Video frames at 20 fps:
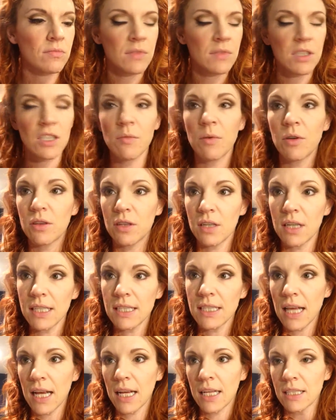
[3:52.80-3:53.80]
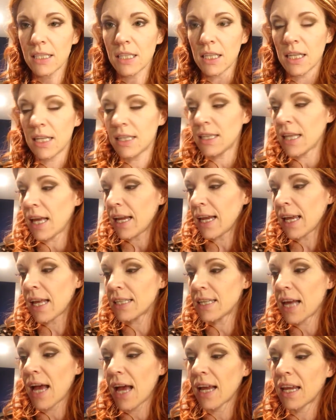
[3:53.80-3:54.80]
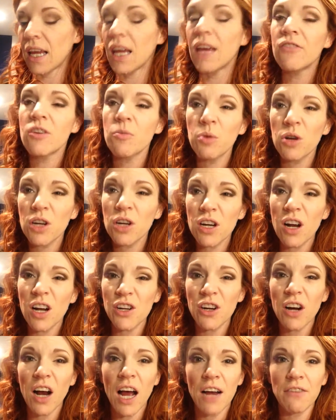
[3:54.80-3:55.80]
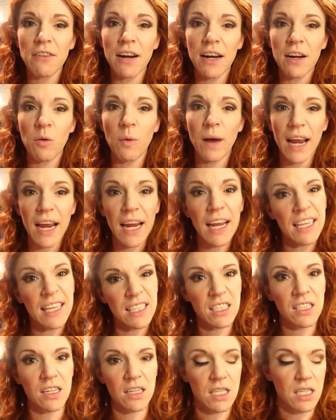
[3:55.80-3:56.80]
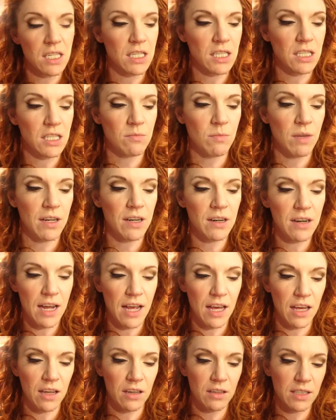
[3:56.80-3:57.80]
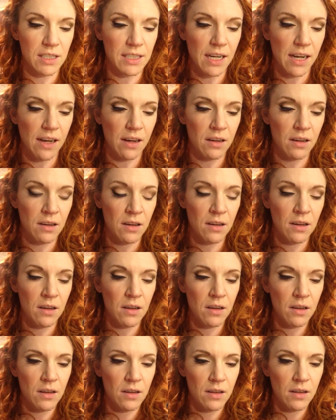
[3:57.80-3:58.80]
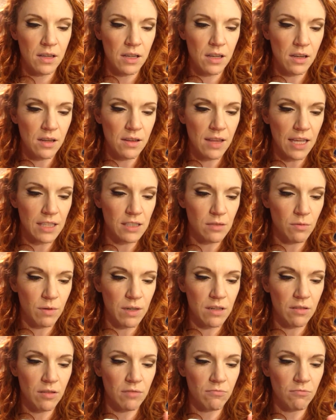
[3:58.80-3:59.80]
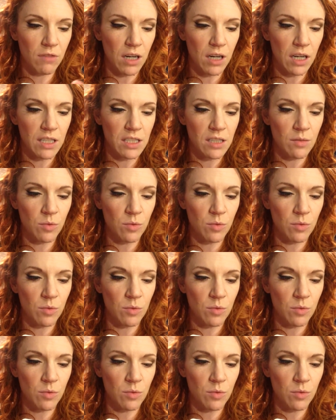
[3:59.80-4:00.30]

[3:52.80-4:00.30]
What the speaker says: So about 30 seconds to let that get tacky. If you put it on your eye right away, it starts to smear, and that's when you run into